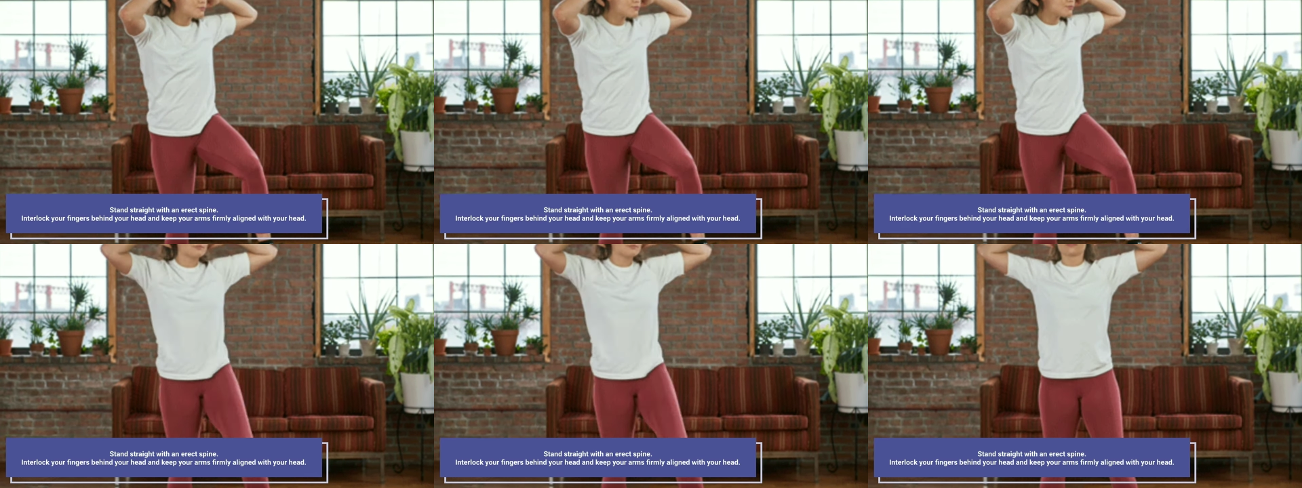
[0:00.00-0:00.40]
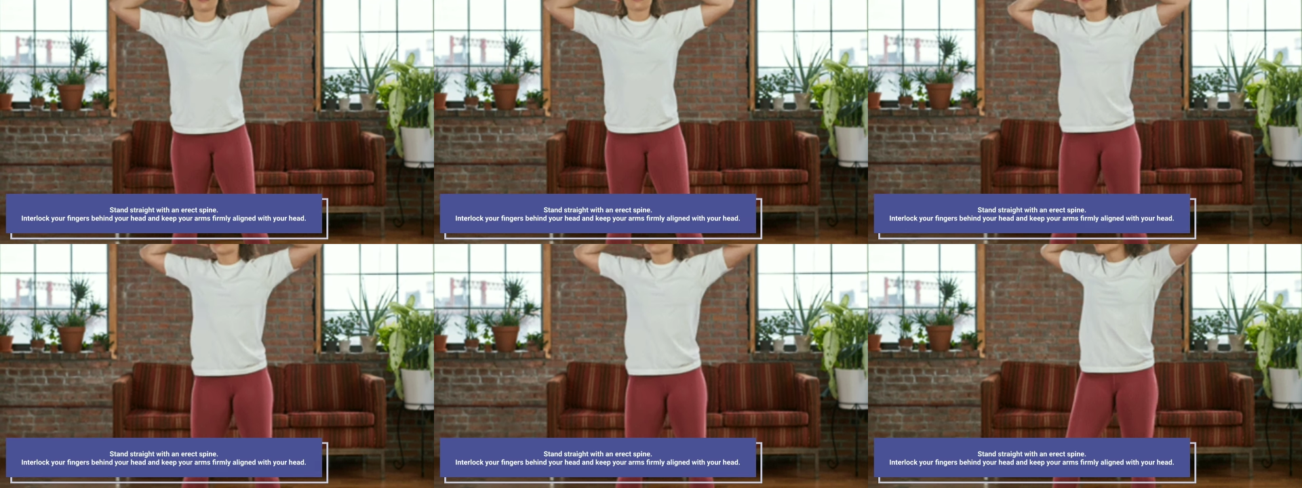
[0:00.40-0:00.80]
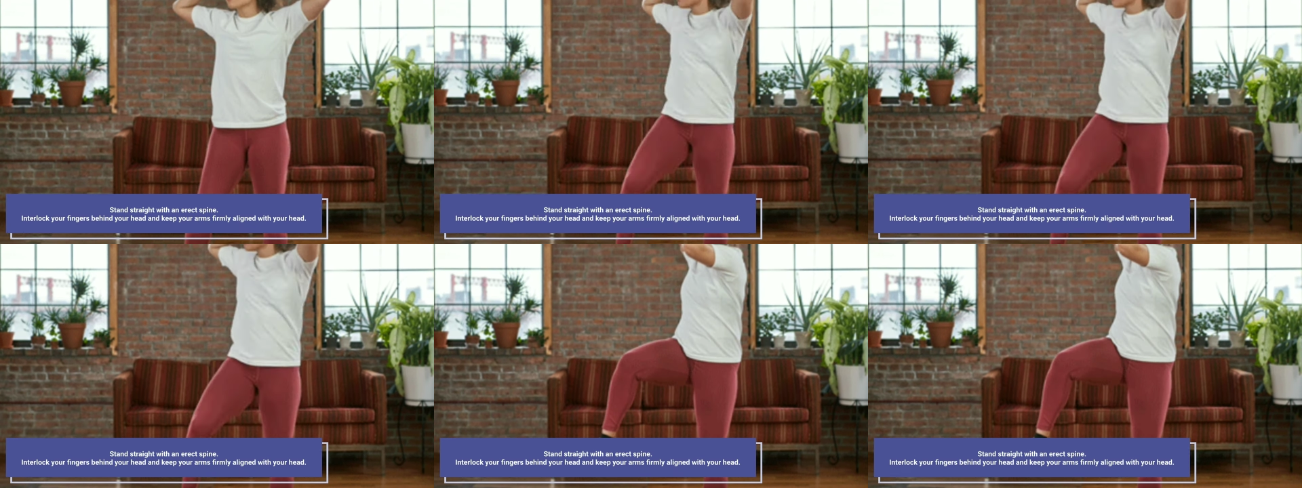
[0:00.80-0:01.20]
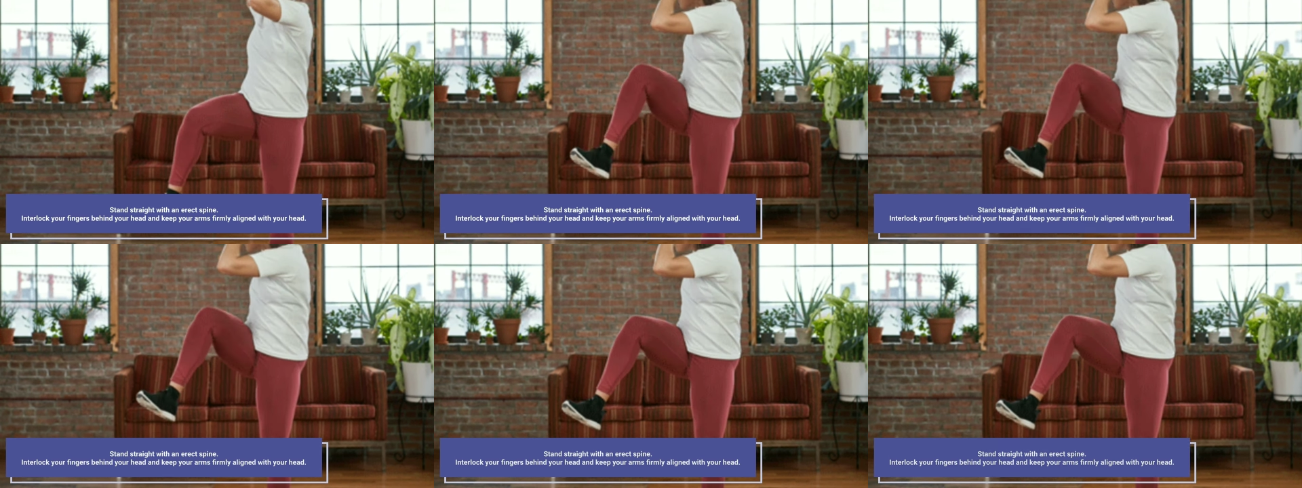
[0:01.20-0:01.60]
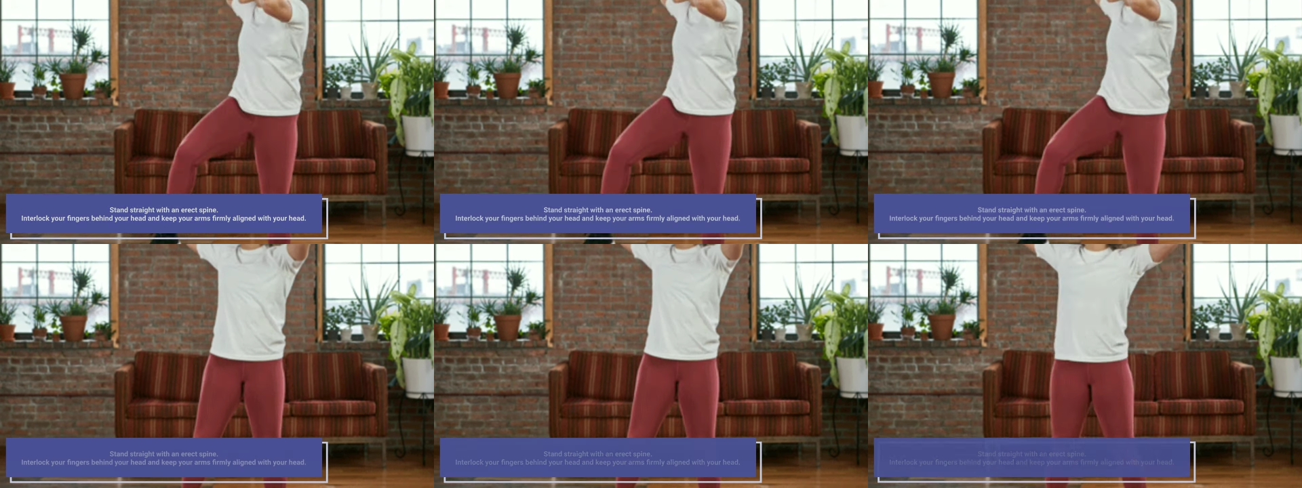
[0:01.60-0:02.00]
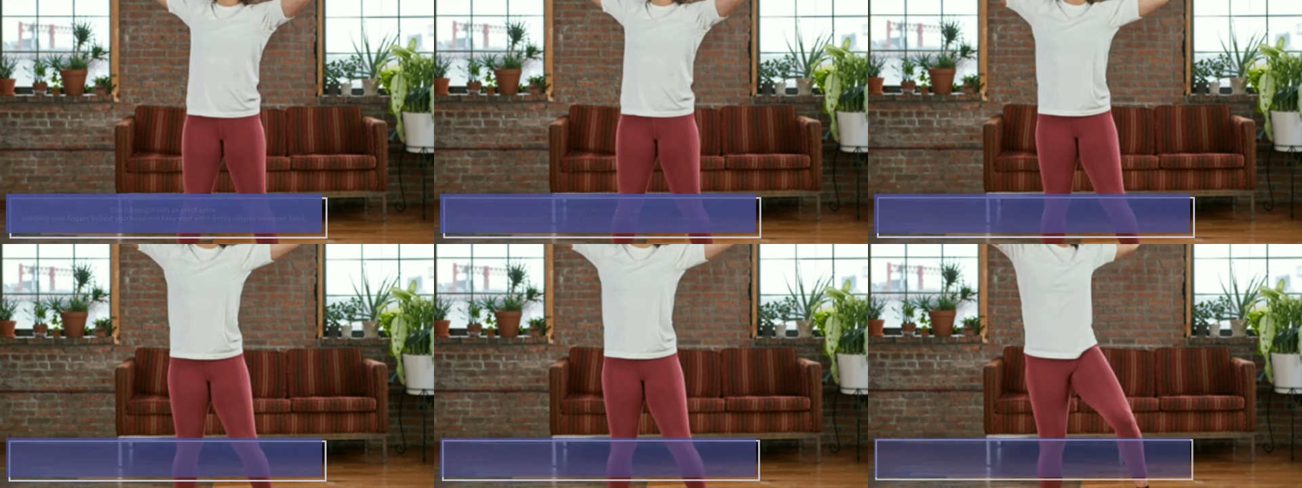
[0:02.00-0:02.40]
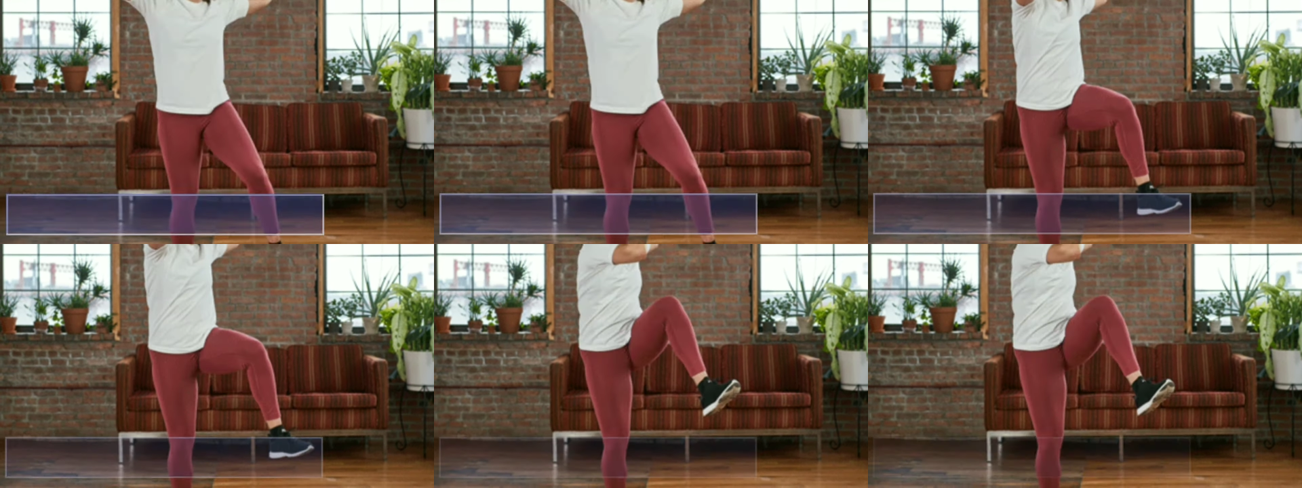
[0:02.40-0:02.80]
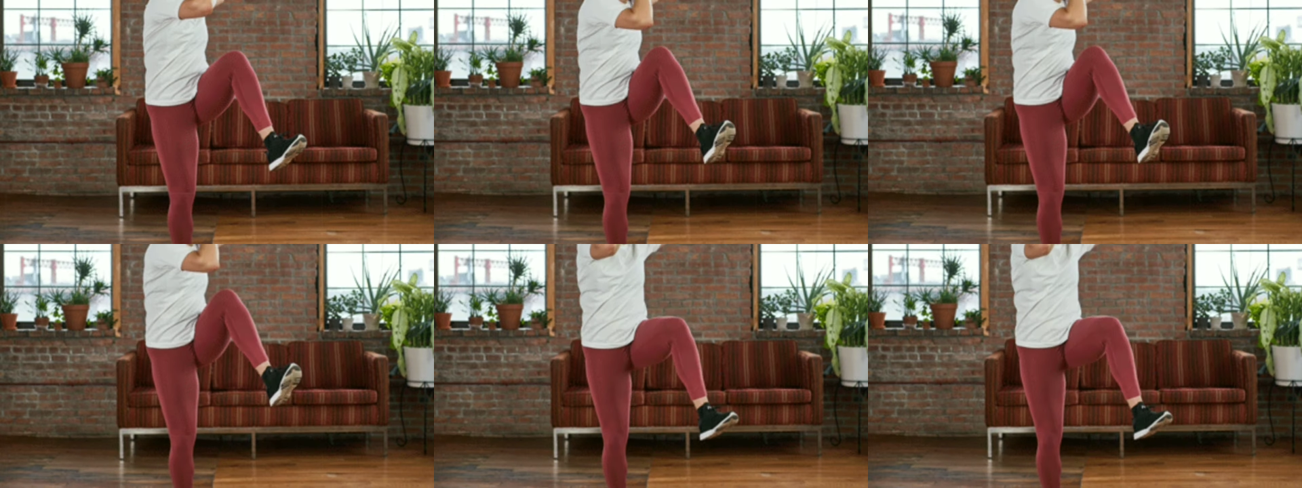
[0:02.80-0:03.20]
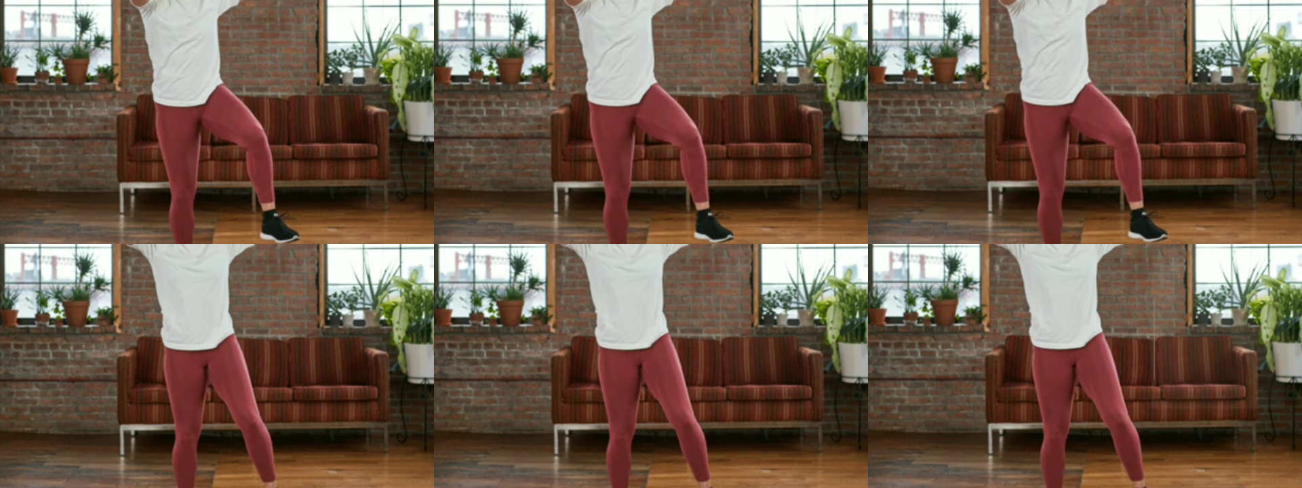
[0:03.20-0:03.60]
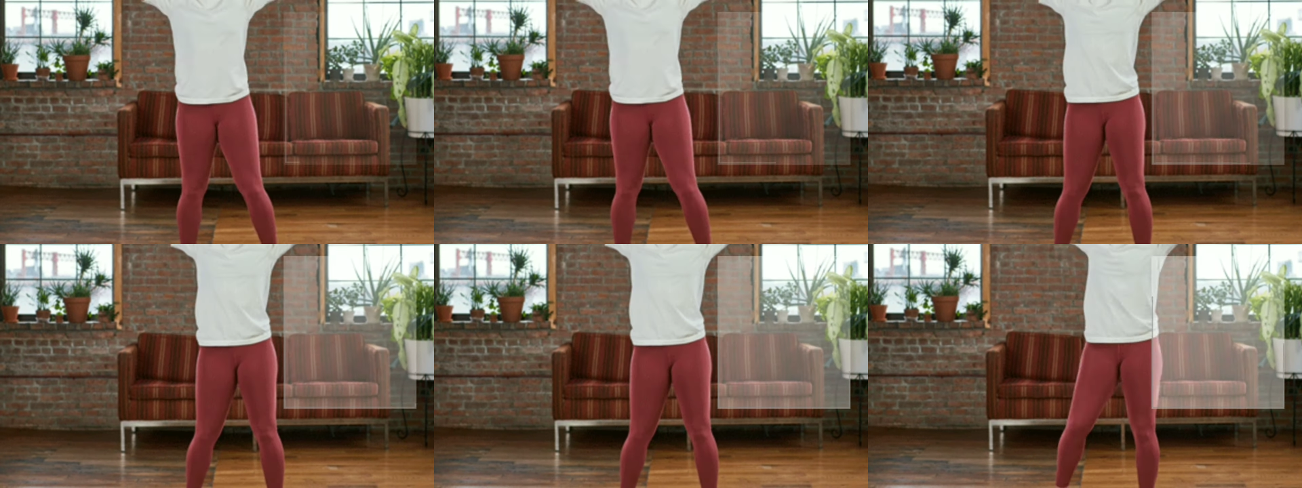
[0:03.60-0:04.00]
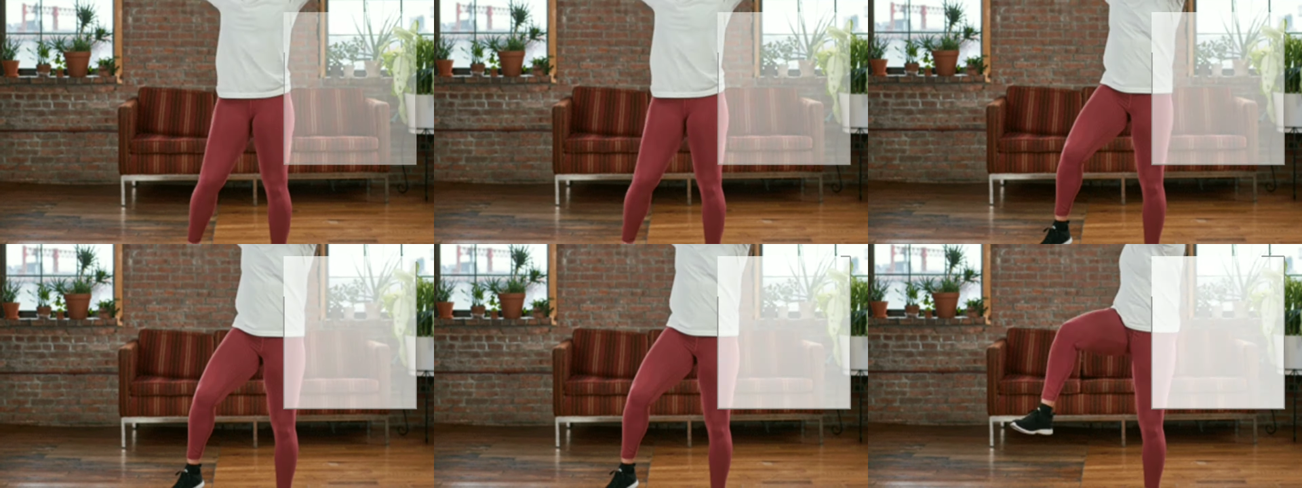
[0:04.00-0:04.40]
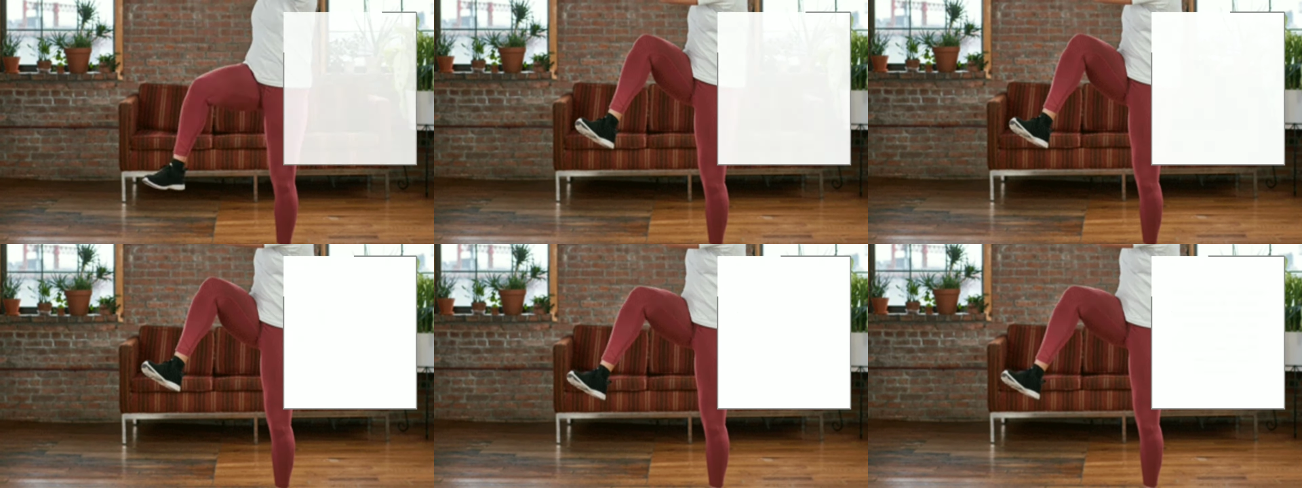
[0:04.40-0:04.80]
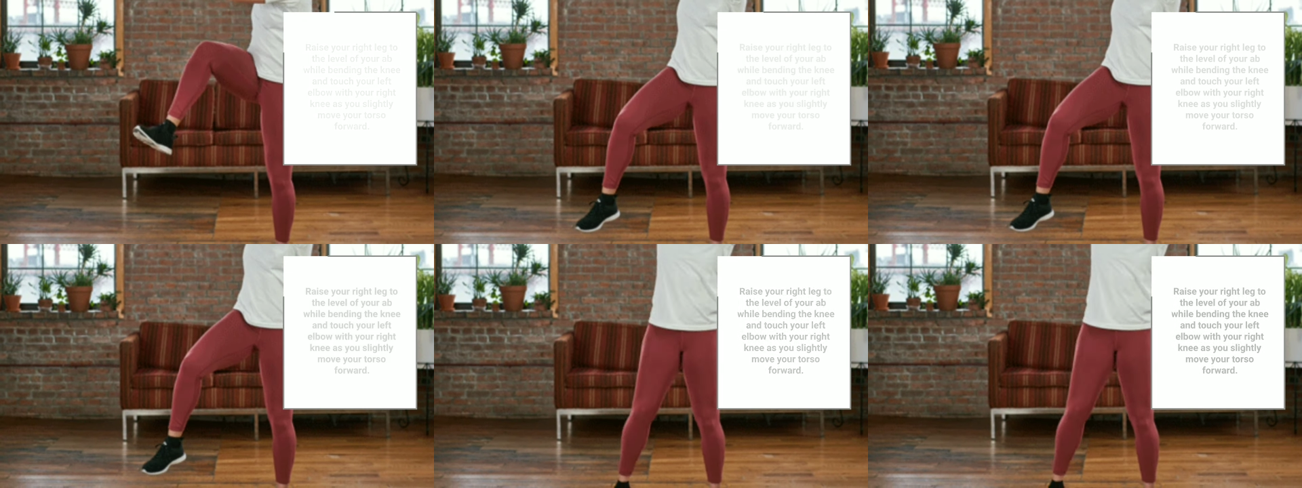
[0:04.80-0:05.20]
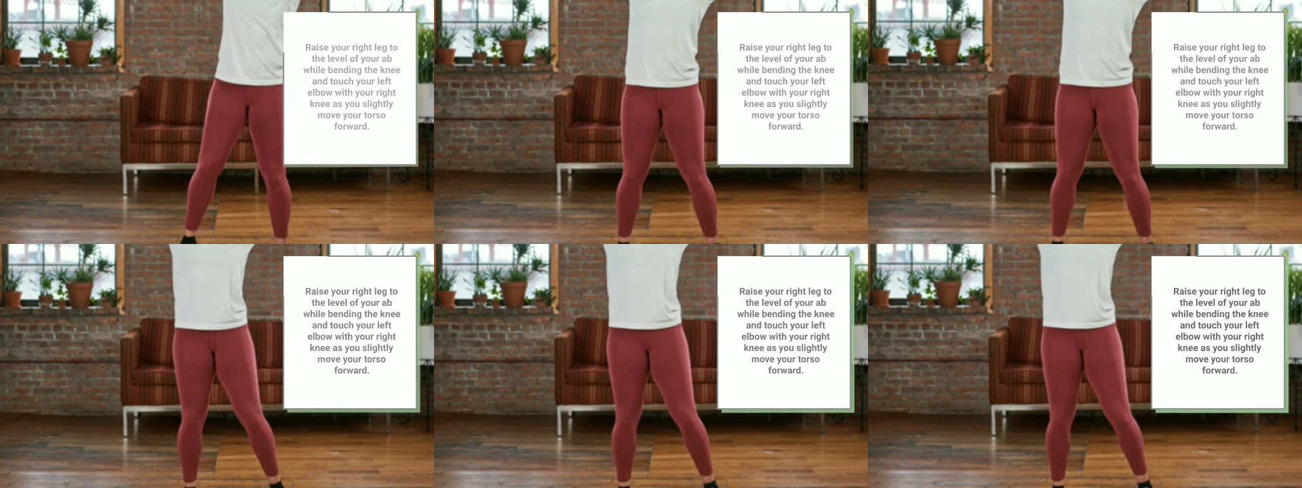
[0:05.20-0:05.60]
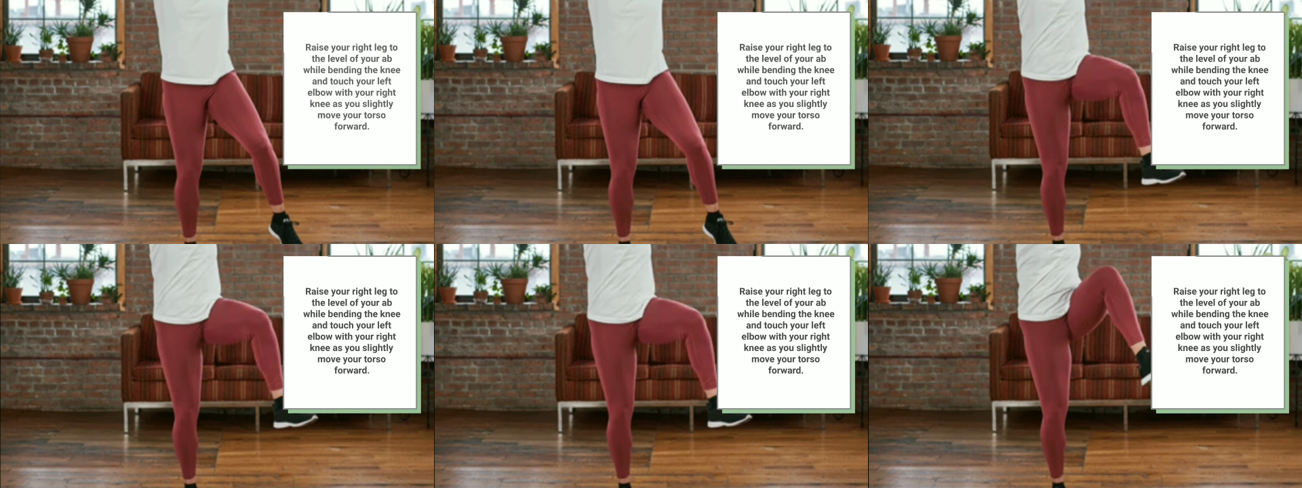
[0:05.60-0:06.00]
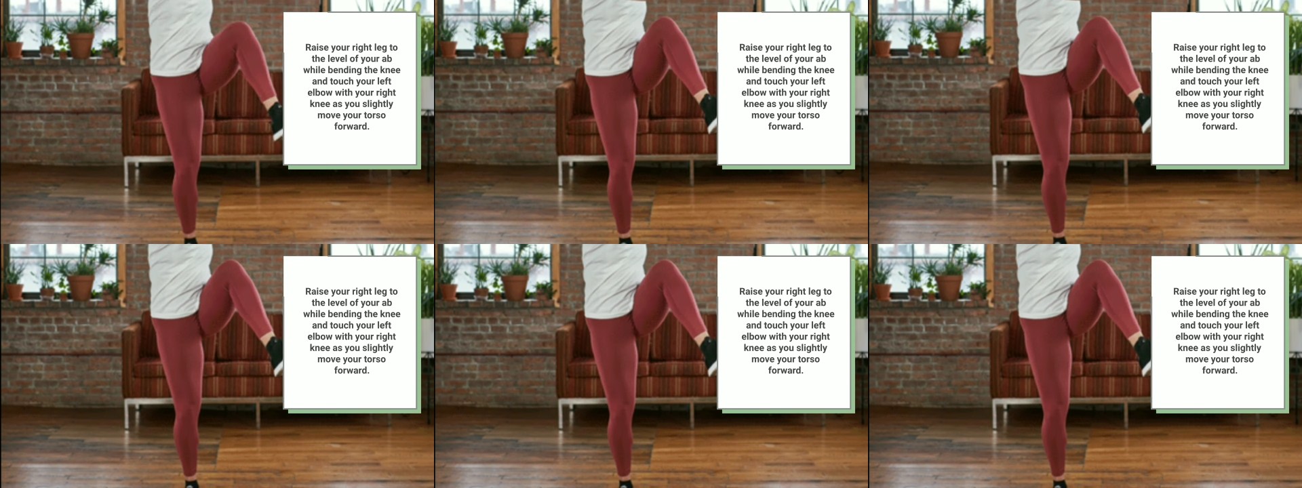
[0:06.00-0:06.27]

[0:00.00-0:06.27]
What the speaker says: (no speaker visible)